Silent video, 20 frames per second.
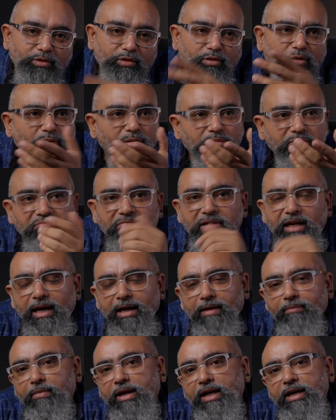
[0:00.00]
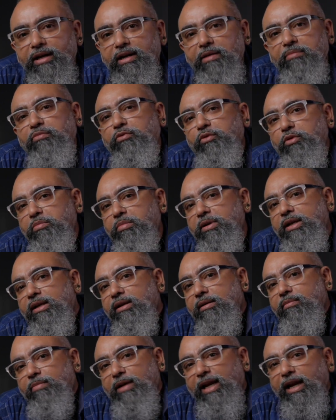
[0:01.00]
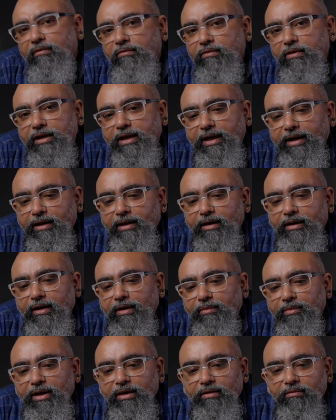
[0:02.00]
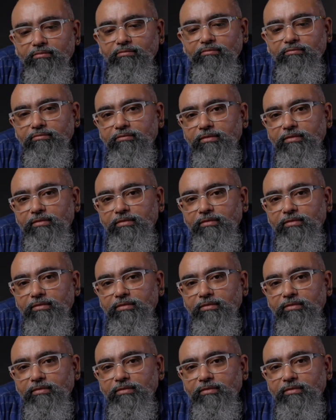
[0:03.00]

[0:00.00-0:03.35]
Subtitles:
So yeah, my tip would be plan for the edit. I mean,